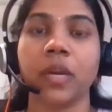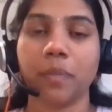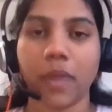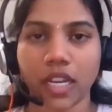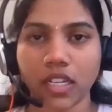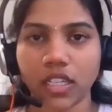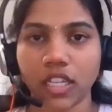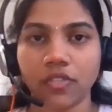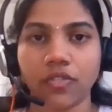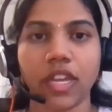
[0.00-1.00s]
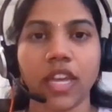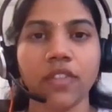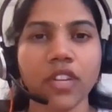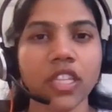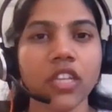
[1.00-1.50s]
But if
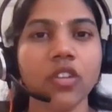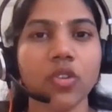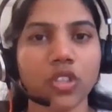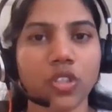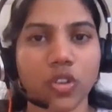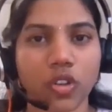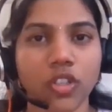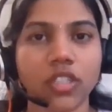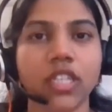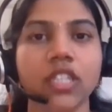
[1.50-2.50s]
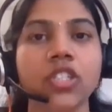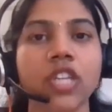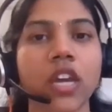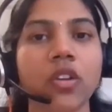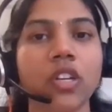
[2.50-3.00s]
everything goes good, then
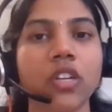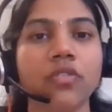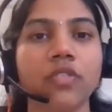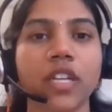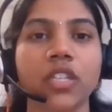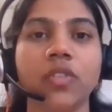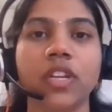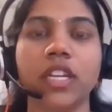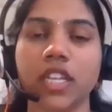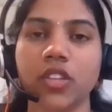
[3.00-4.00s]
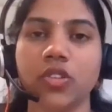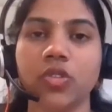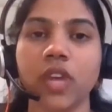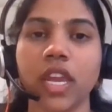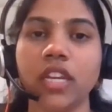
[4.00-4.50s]
shareholder funds will increase
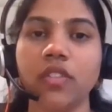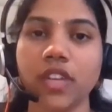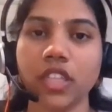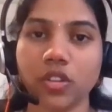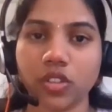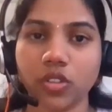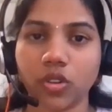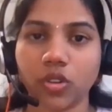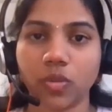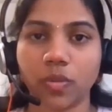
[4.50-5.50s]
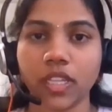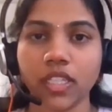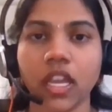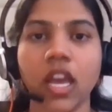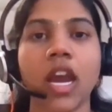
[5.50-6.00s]
to 85,000 crore
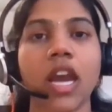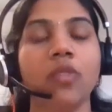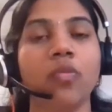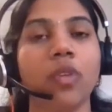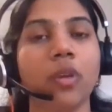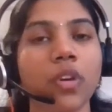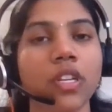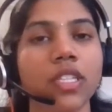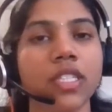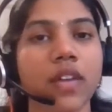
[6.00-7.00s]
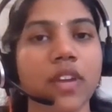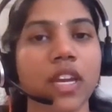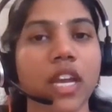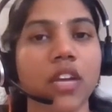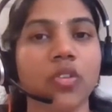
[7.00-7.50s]
rupees and
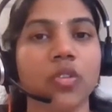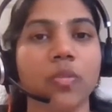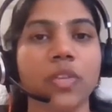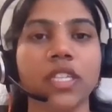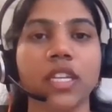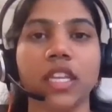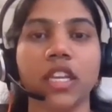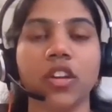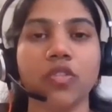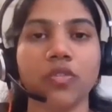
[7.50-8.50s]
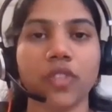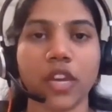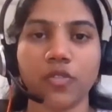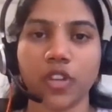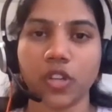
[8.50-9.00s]
1.7 lakh crore rupees at the end of
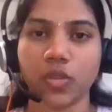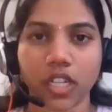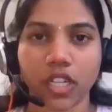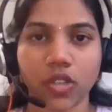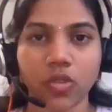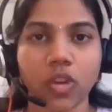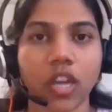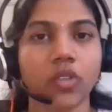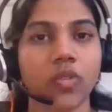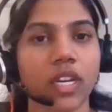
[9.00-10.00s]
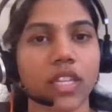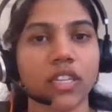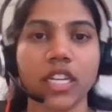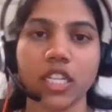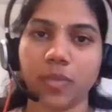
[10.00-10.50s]
FY22 and
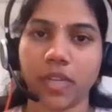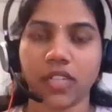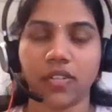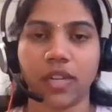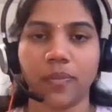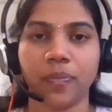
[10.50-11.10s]
23 respectively.